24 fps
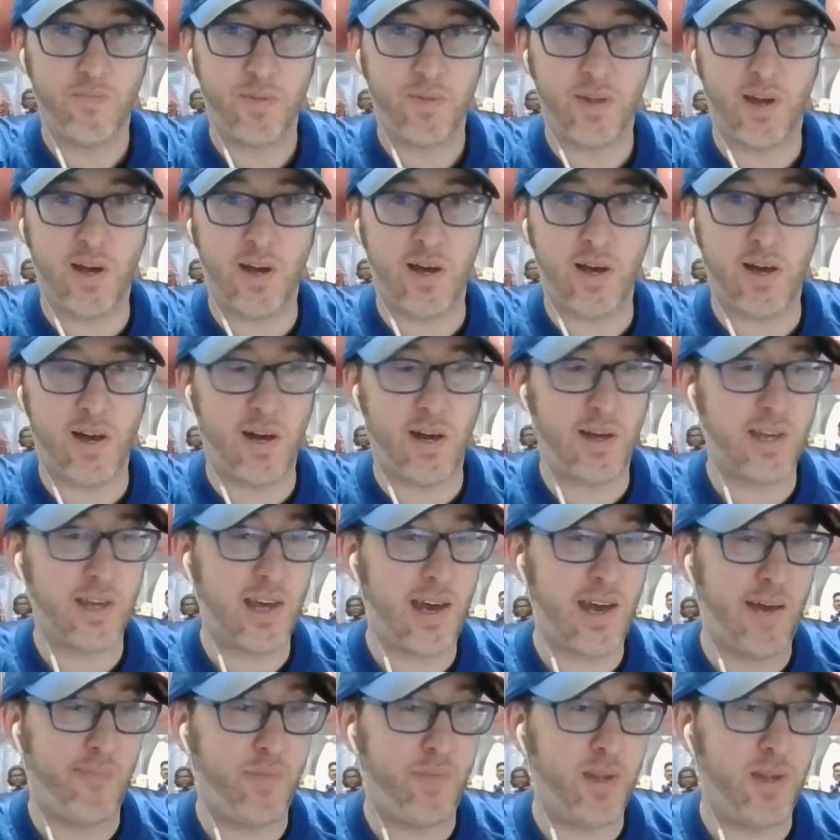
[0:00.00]
Ah, yeah,
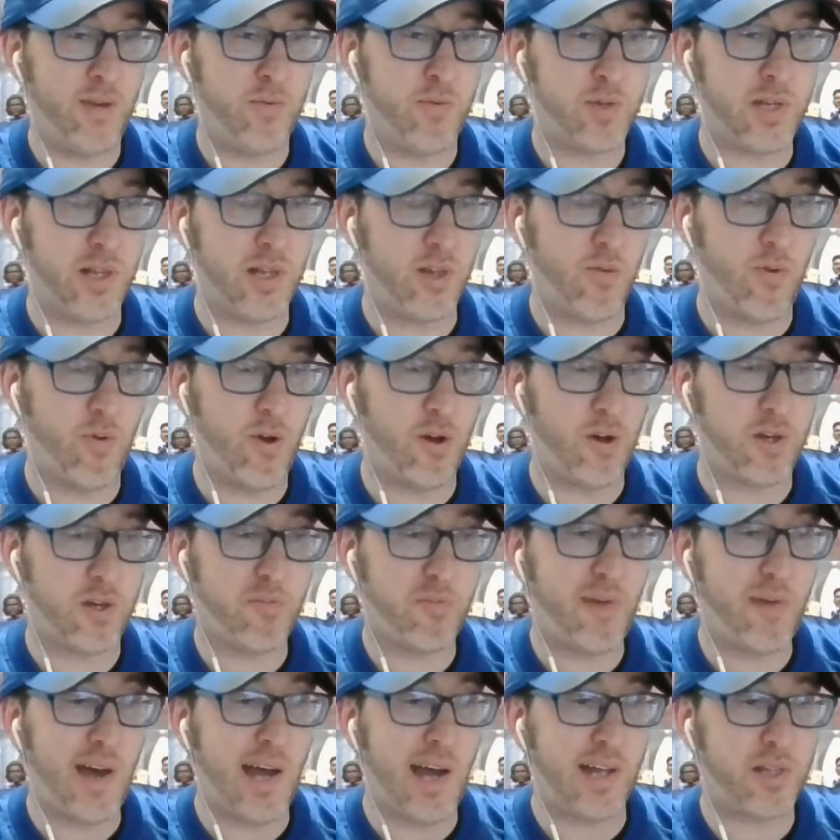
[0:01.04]
it was in the wrong
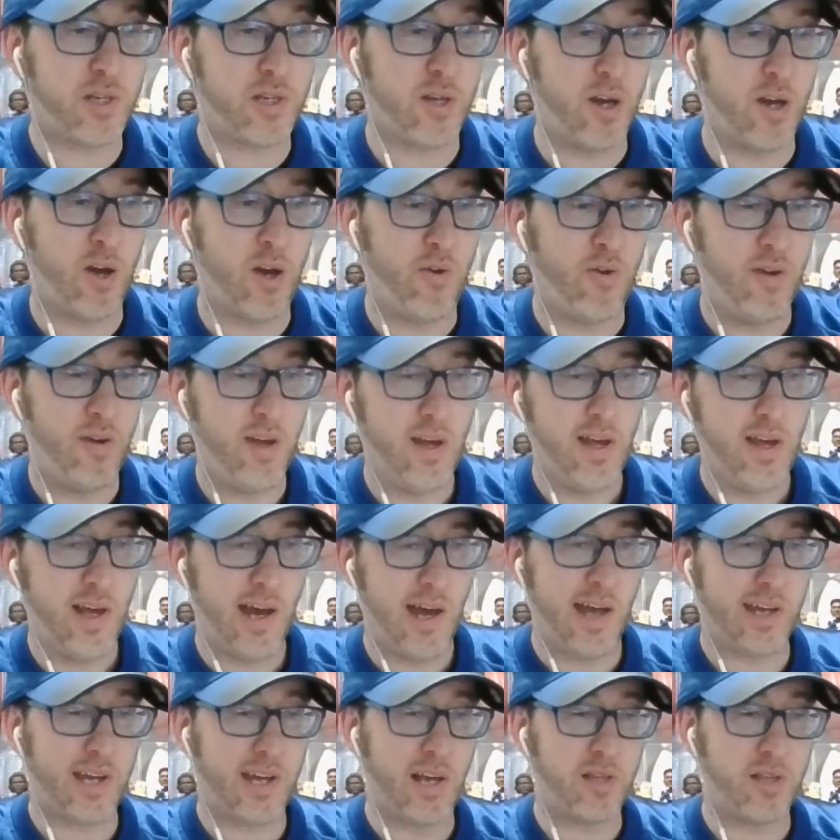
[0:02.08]
spot. So
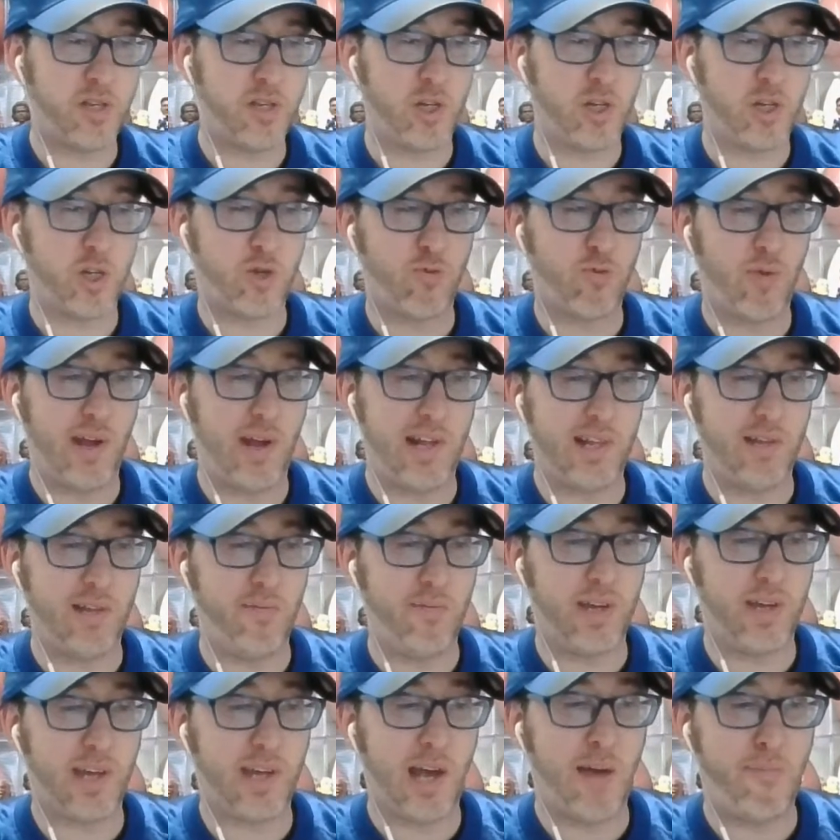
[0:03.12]
I guess it just
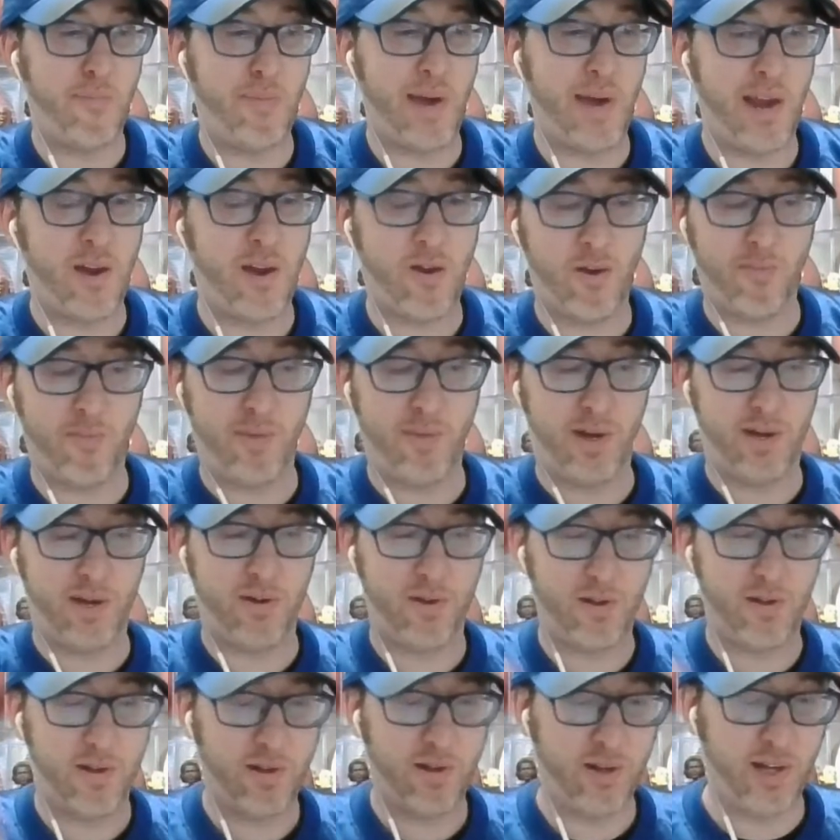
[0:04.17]
randomly got better, but
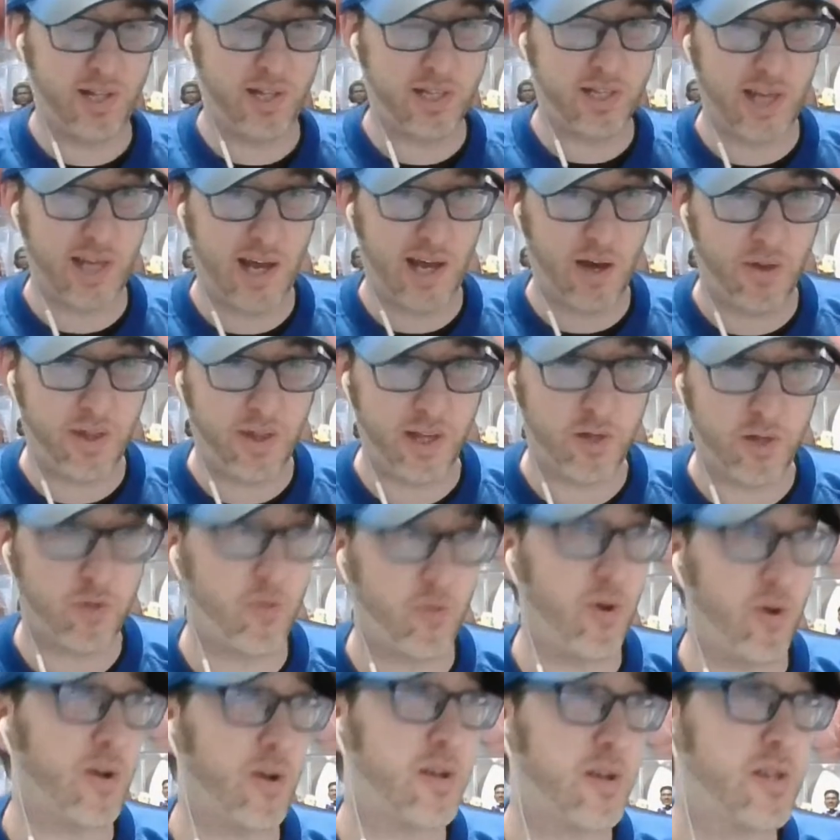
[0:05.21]
let's see how this
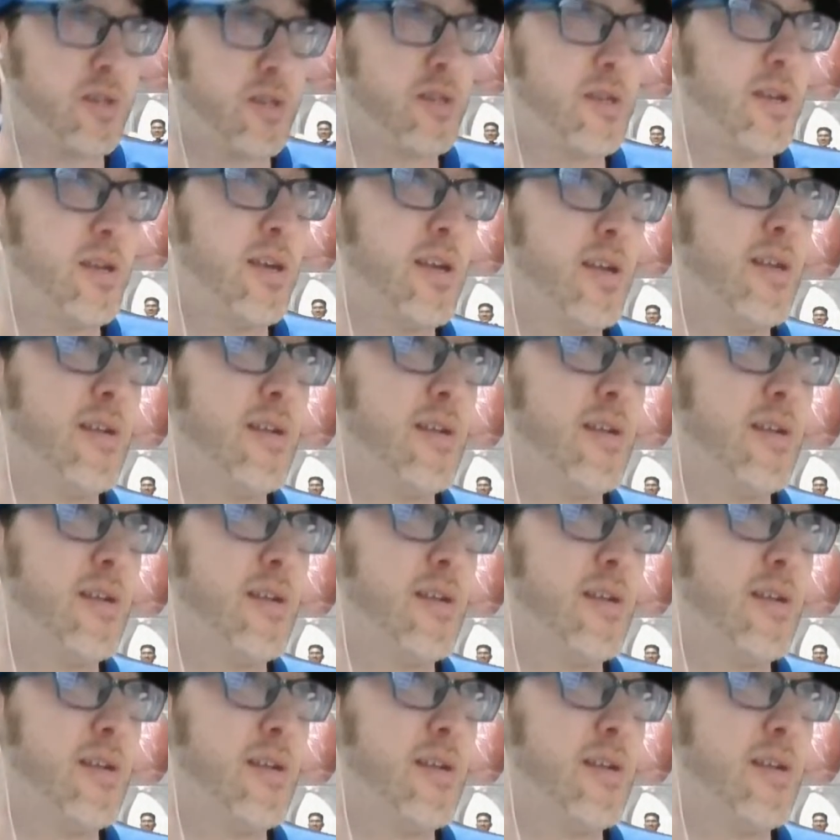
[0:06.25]
works.